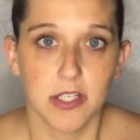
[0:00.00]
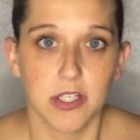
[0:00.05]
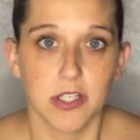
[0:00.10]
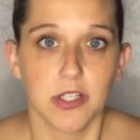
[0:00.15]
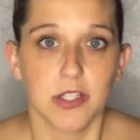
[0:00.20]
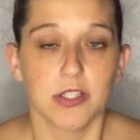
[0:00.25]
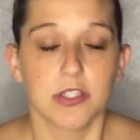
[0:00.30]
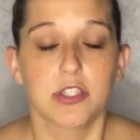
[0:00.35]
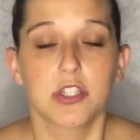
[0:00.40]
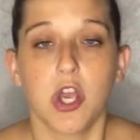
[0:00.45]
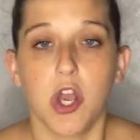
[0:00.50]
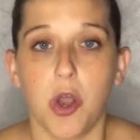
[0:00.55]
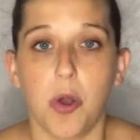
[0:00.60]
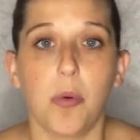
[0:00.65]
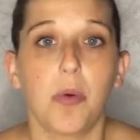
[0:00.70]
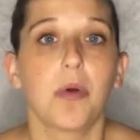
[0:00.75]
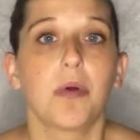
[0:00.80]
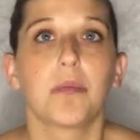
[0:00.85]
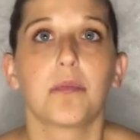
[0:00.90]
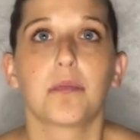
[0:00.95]

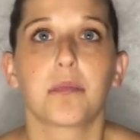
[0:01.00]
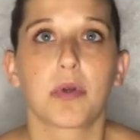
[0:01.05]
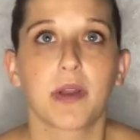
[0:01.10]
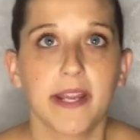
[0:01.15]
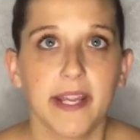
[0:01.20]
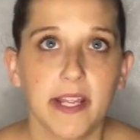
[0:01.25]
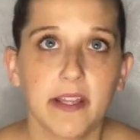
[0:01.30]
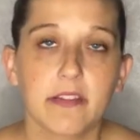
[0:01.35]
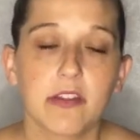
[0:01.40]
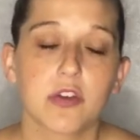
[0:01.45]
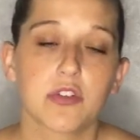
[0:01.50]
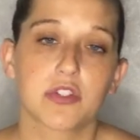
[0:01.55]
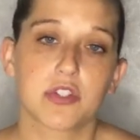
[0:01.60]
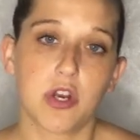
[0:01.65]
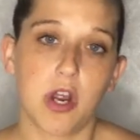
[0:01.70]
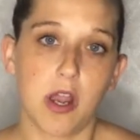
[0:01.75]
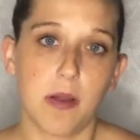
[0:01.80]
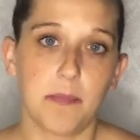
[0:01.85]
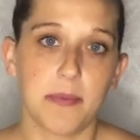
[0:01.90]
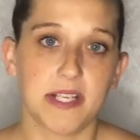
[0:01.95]
So bringing those
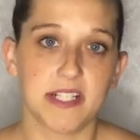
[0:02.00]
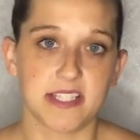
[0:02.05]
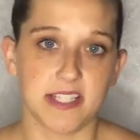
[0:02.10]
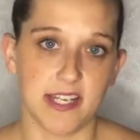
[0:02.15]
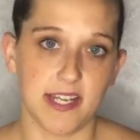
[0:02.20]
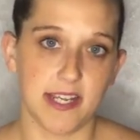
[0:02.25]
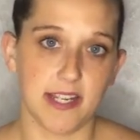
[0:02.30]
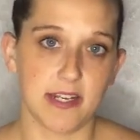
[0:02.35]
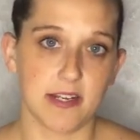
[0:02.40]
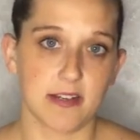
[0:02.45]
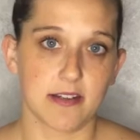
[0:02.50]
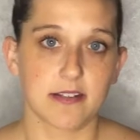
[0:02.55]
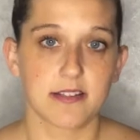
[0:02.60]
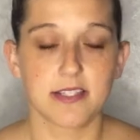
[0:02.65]
topics in,